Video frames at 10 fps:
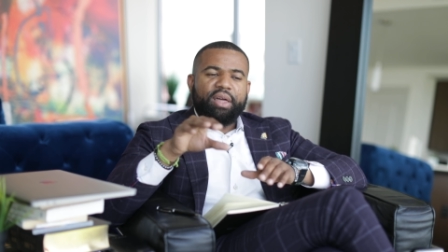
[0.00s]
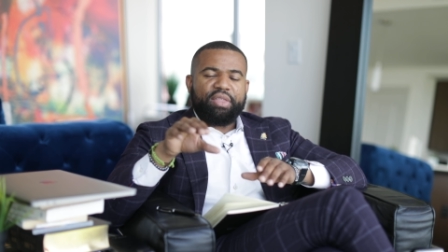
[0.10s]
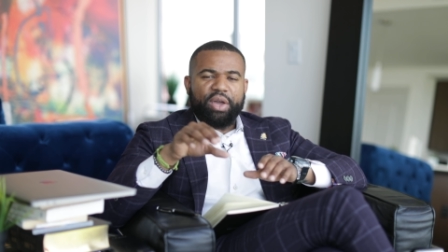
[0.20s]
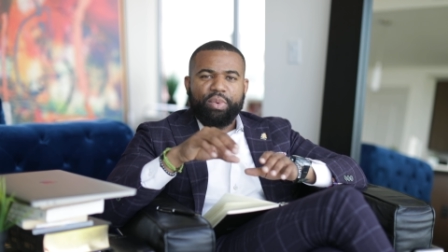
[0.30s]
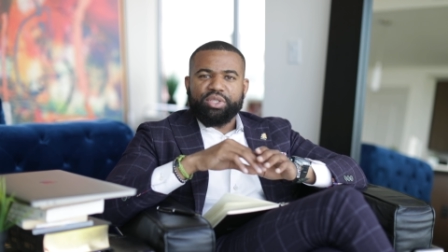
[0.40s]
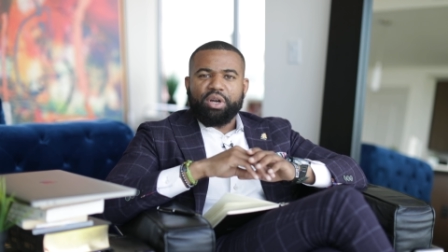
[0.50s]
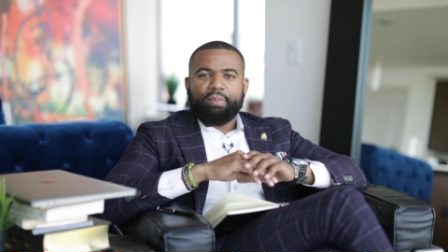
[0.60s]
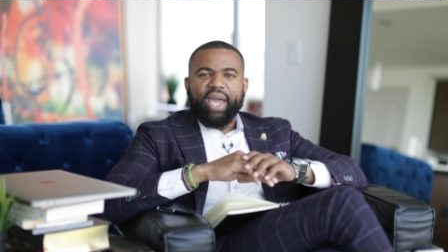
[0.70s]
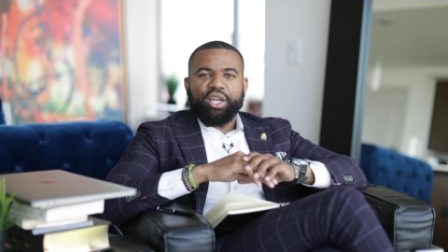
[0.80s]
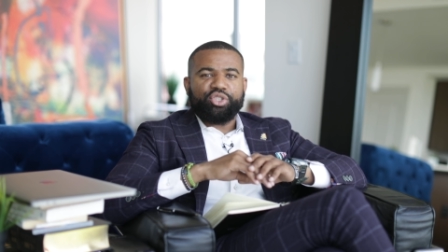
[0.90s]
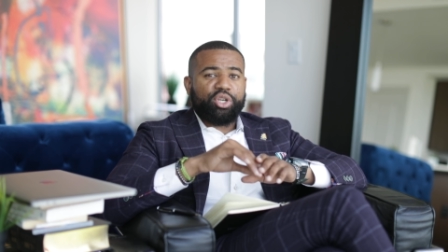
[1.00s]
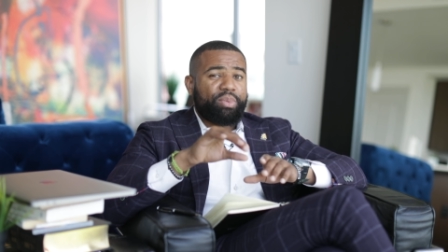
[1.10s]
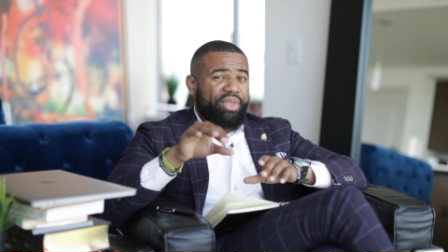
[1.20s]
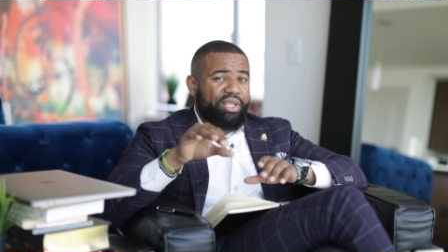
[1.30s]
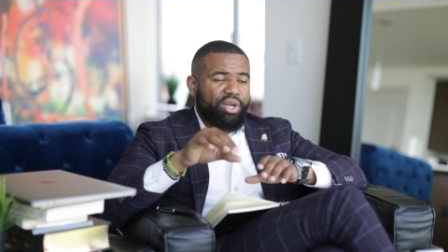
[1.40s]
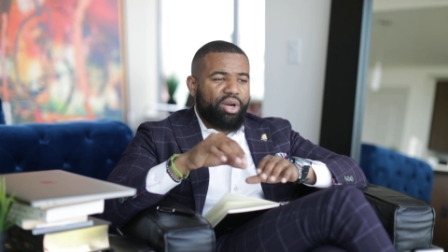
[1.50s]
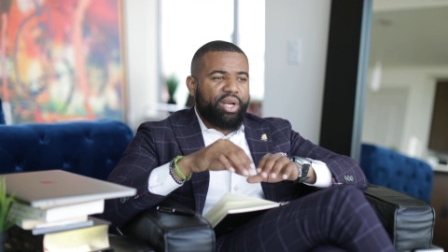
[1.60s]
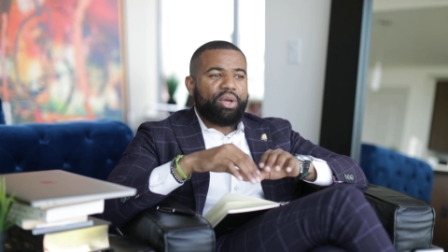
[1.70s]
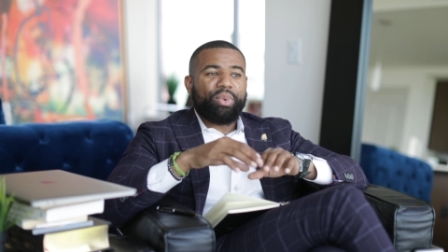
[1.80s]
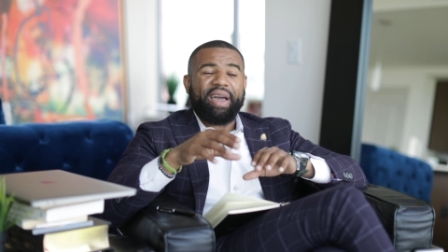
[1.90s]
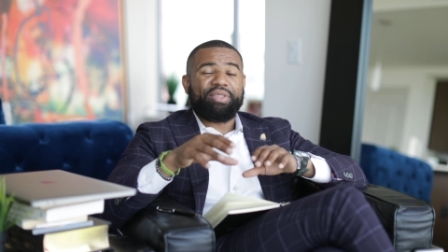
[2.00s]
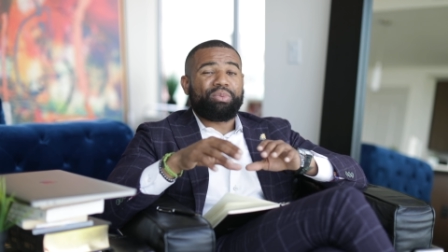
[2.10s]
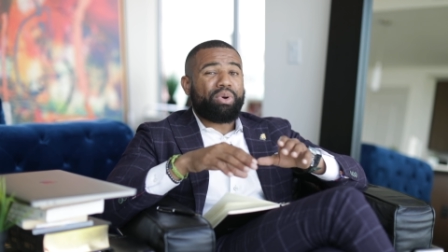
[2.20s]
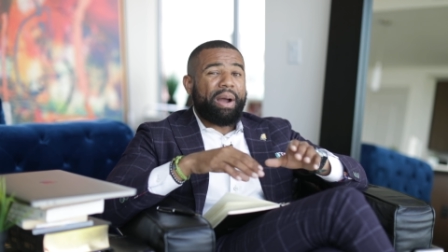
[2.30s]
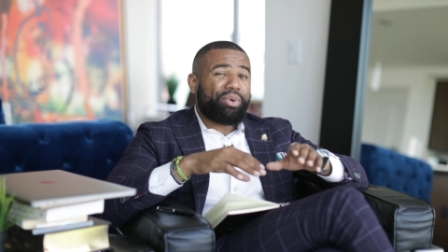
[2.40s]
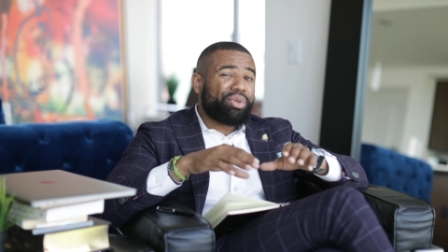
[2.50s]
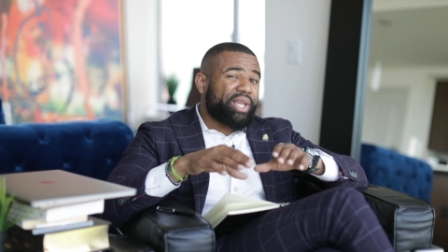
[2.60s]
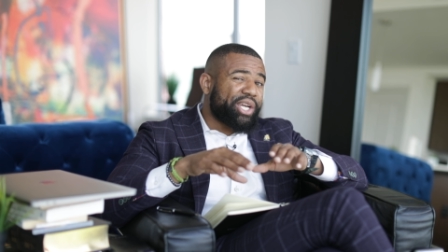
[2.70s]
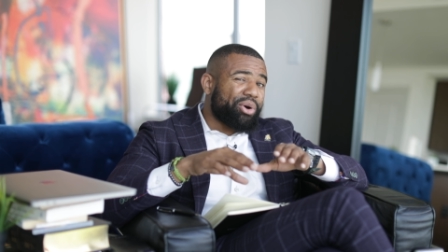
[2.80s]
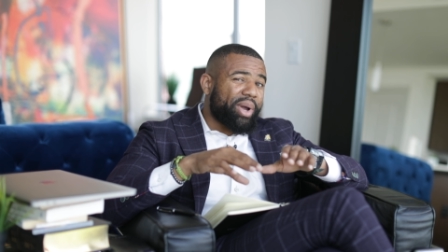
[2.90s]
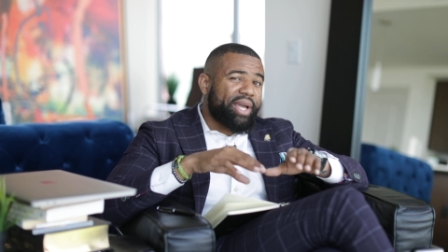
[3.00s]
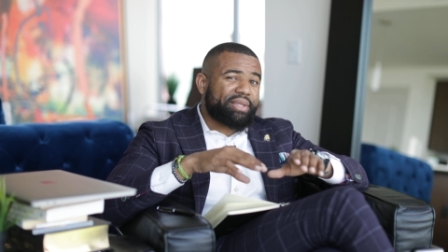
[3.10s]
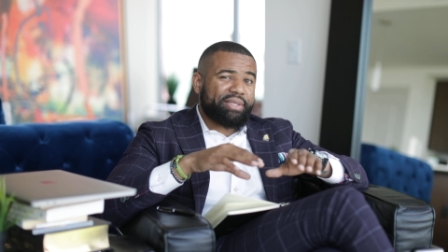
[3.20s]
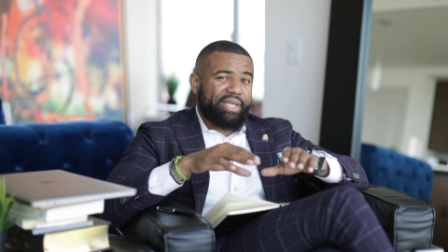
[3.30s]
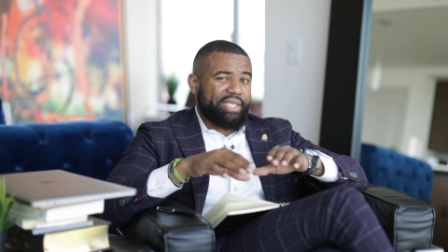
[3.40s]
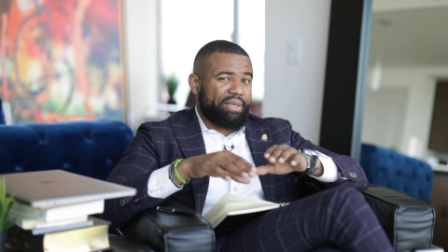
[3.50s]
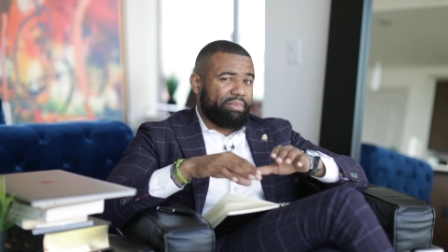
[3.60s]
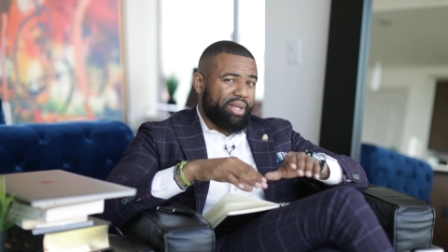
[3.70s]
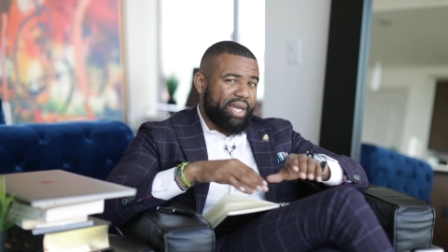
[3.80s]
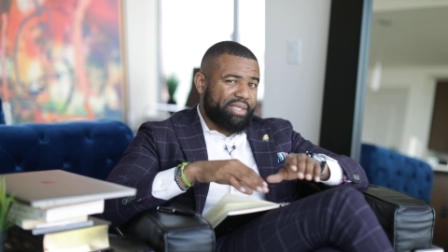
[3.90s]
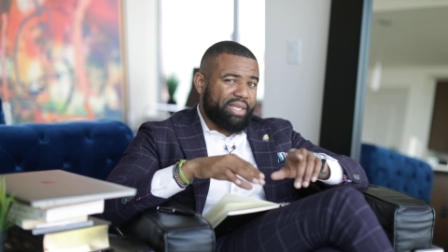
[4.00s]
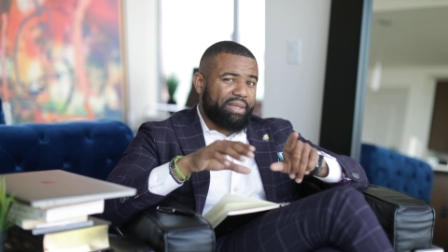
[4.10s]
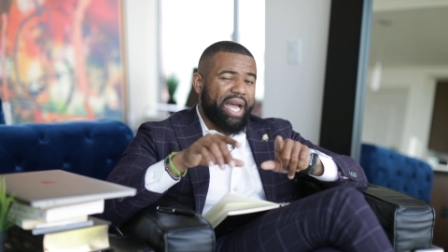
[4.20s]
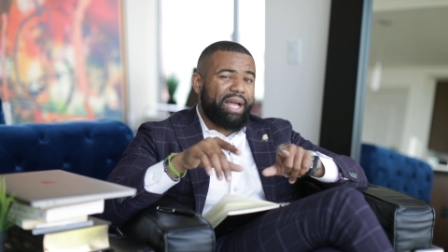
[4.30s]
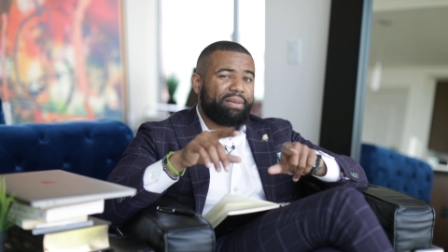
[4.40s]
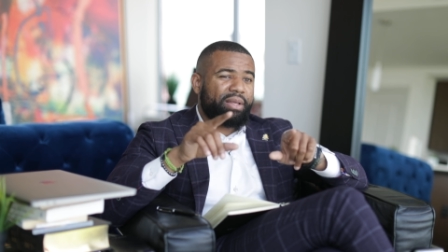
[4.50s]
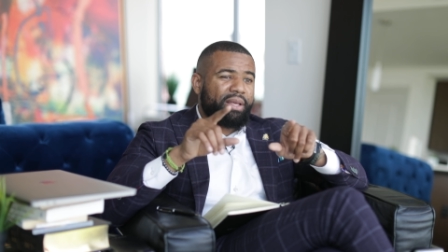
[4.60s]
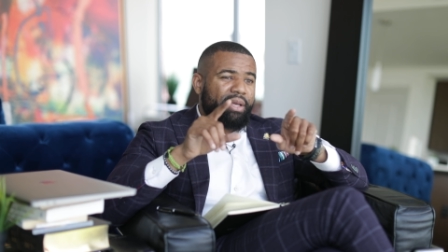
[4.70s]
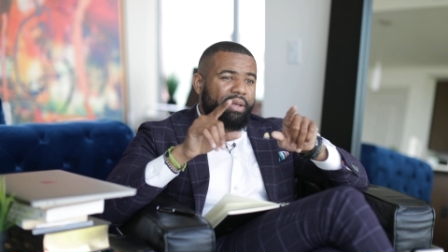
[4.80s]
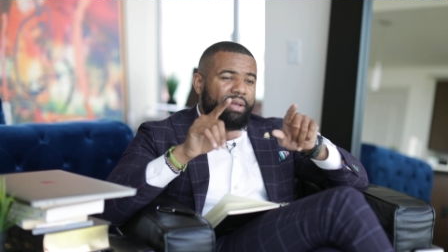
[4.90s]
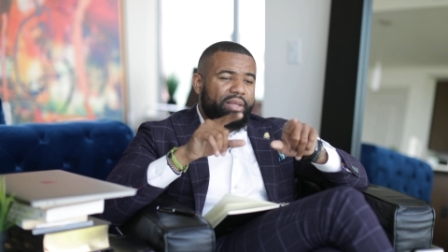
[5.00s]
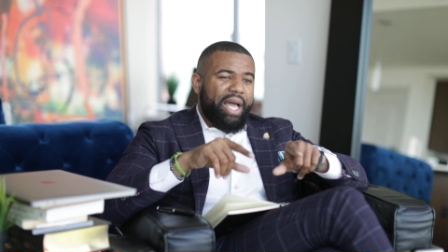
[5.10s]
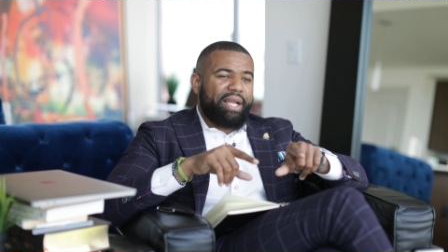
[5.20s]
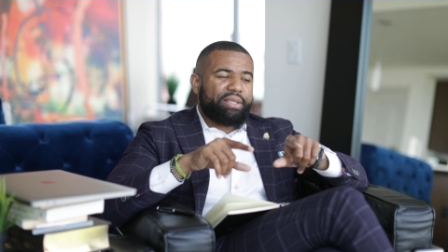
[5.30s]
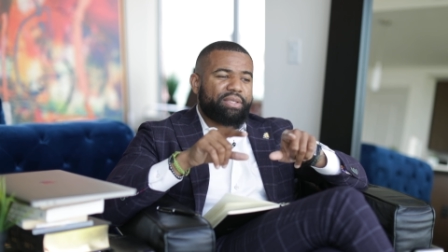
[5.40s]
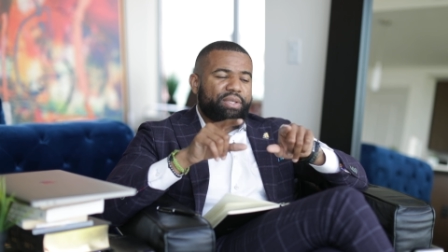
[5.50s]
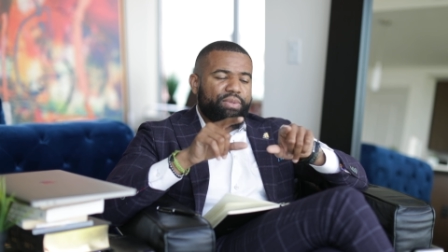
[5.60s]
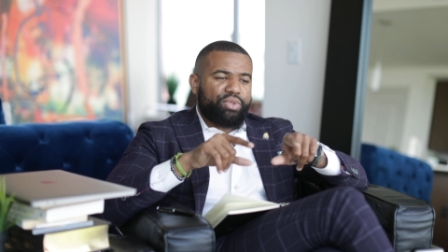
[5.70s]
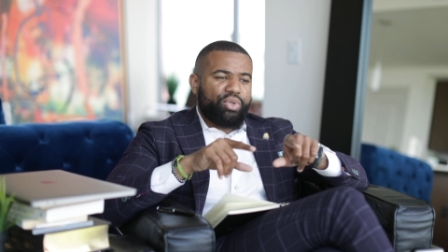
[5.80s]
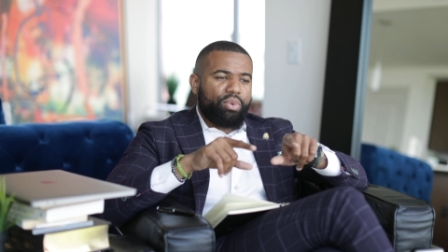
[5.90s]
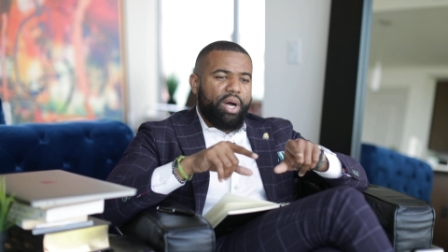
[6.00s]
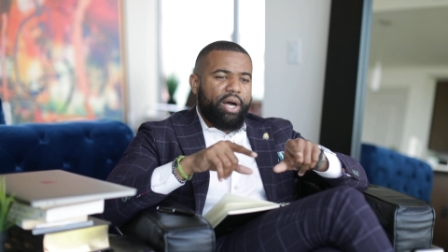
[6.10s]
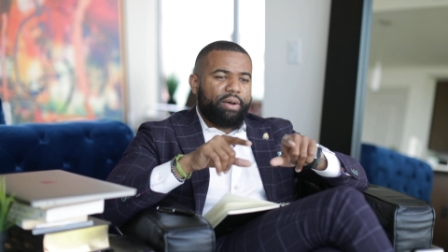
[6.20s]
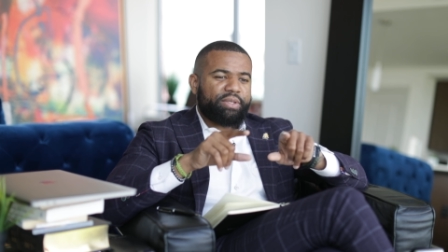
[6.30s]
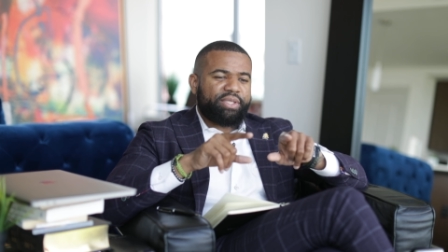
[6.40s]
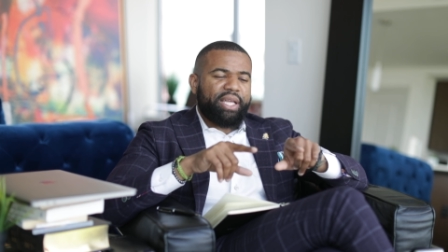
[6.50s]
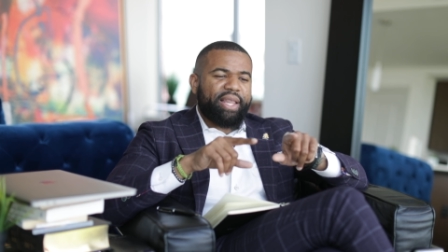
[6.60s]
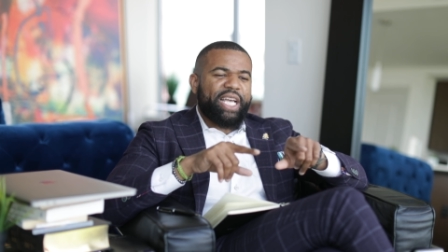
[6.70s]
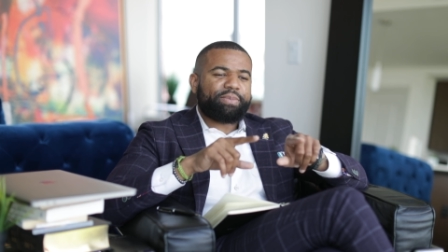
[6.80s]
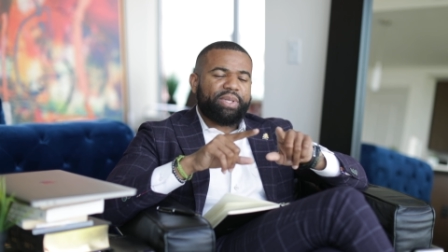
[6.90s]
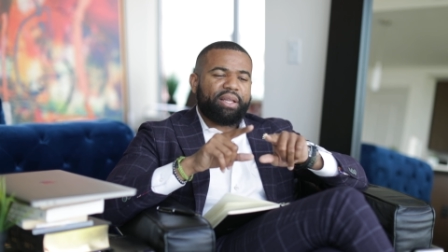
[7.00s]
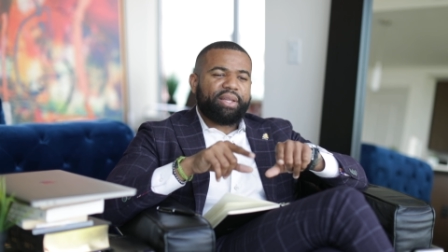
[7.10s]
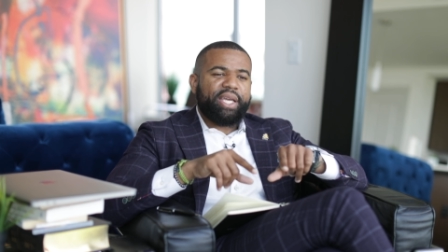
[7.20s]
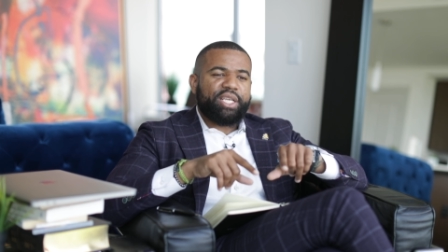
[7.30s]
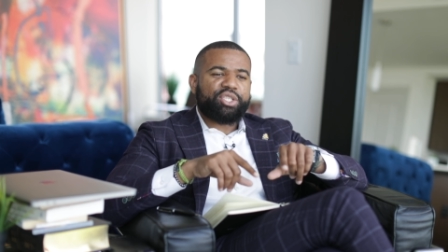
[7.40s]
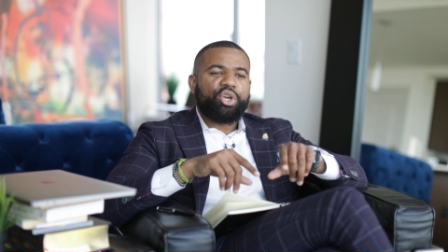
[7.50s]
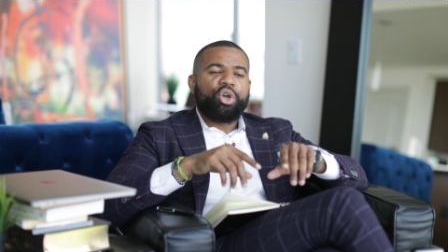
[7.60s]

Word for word: Then we start making sure with the attorney, we have the proper legal entities in place. And not to say last but not least,